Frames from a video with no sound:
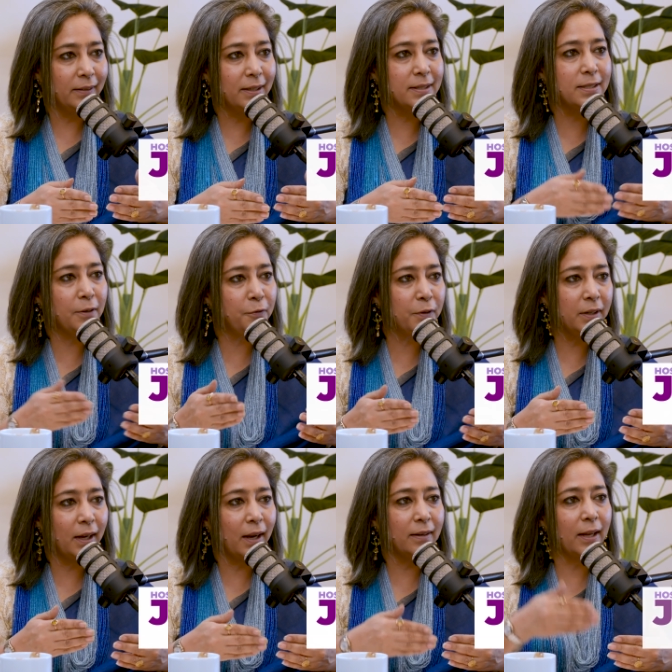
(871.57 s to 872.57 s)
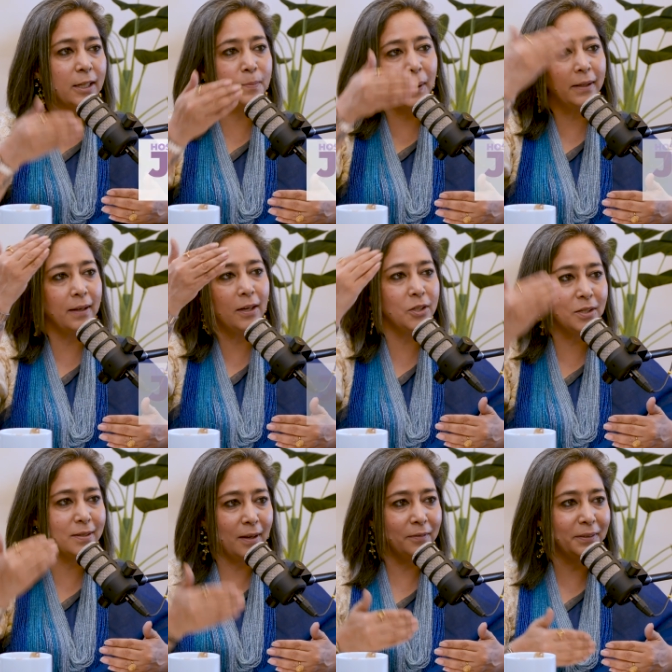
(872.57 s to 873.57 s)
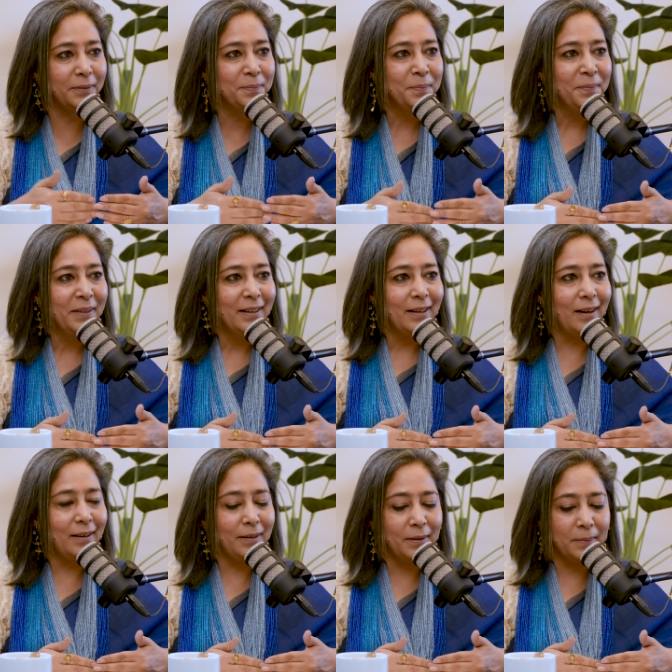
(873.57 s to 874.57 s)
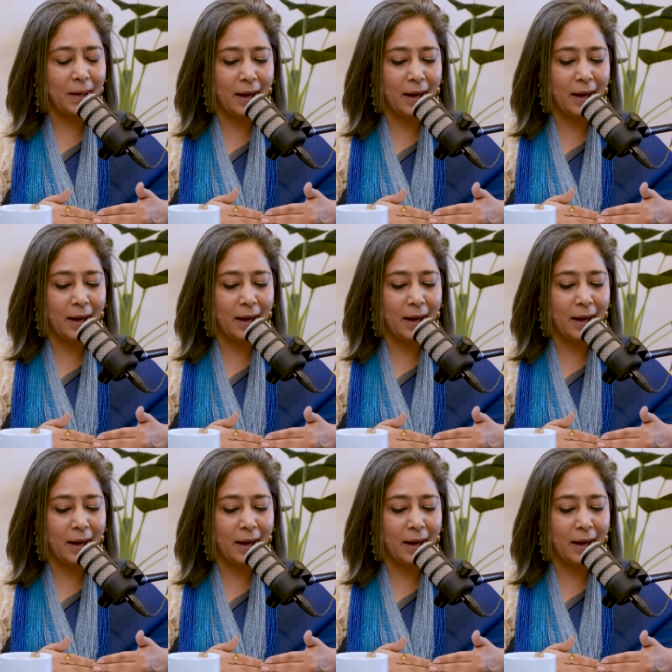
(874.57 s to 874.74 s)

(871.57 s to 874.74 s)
it's different at expectations level sure uh,